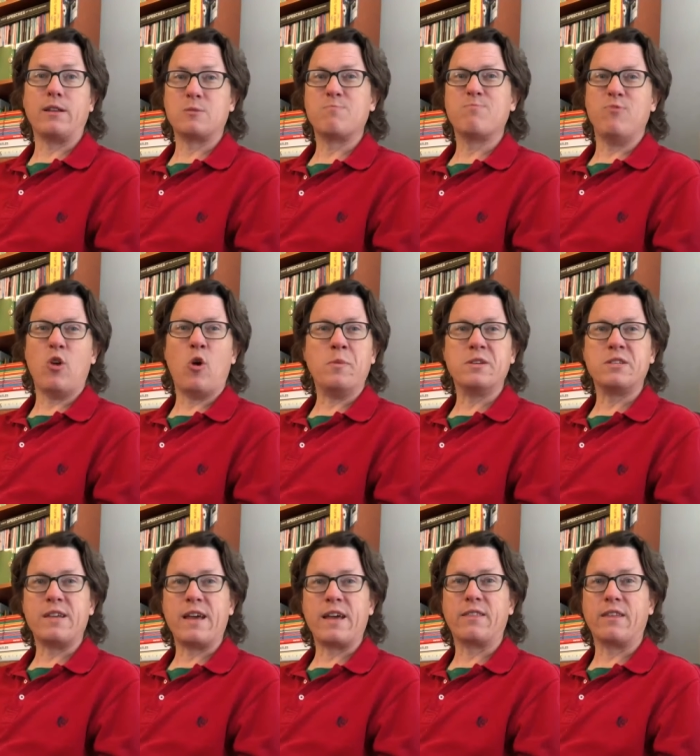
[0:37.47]
It's no
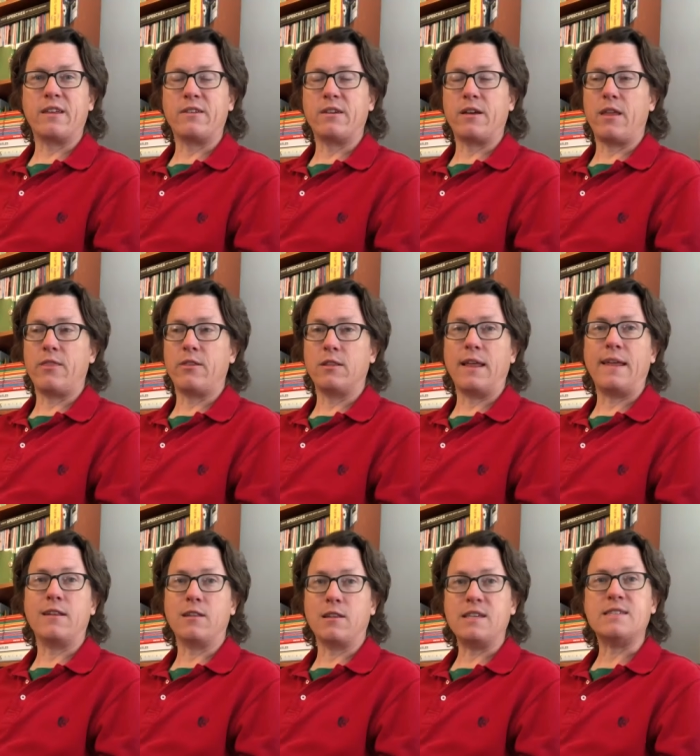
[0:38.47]
mistake that the
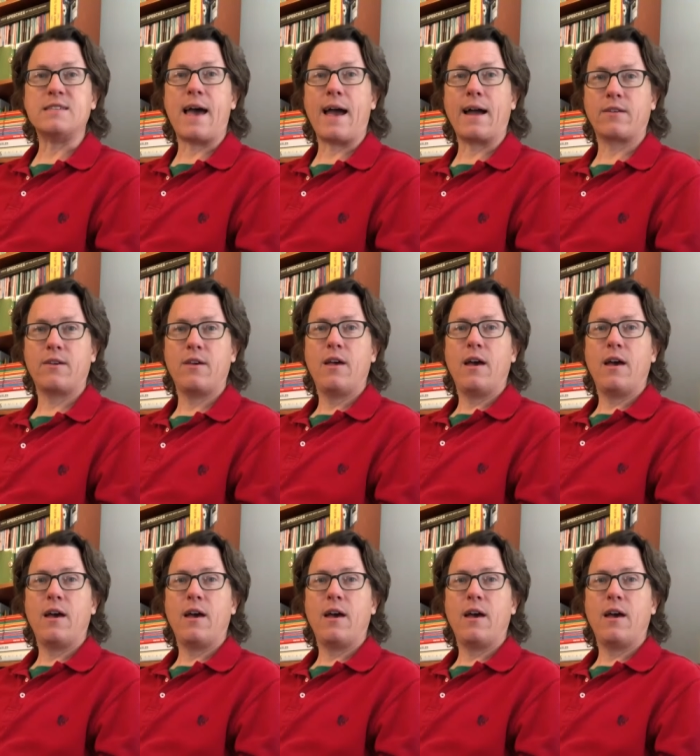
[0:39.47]
Lend-Lease Act